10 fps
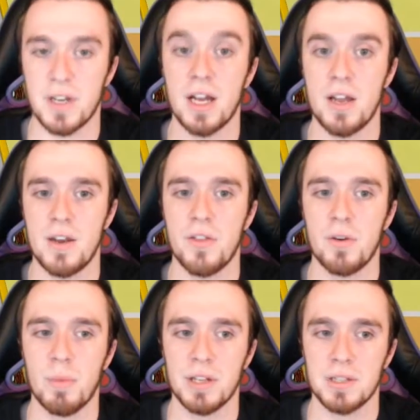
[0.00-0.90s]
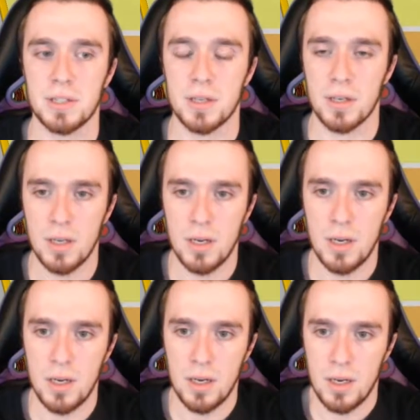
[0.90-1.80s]
got another monster.
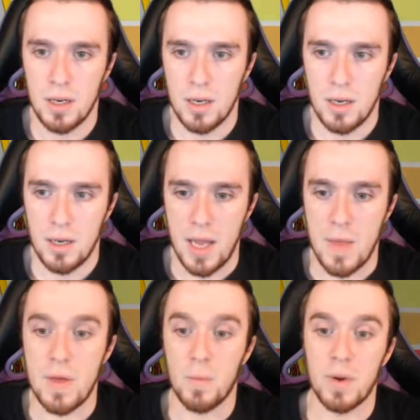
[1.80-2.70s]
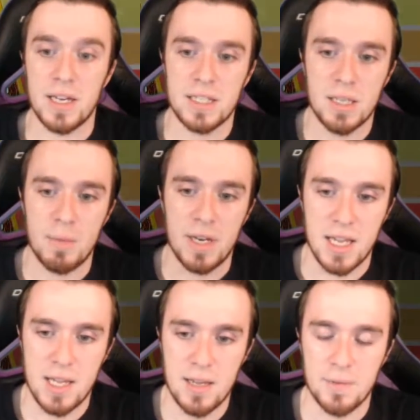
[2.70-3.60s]
And then when I summon
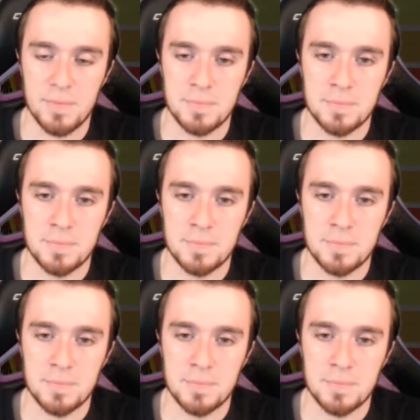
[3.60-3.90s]
him,